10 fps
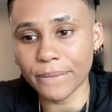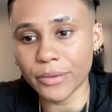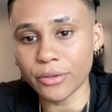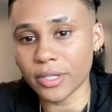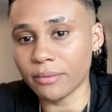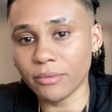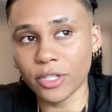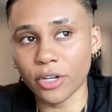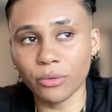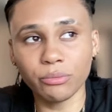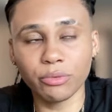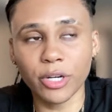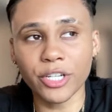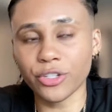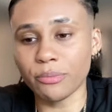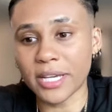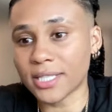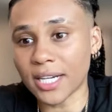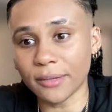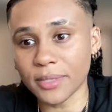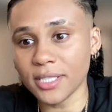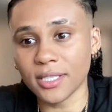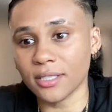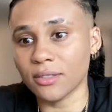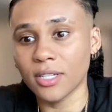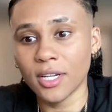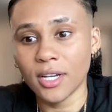You can, pressure makes diamonds, and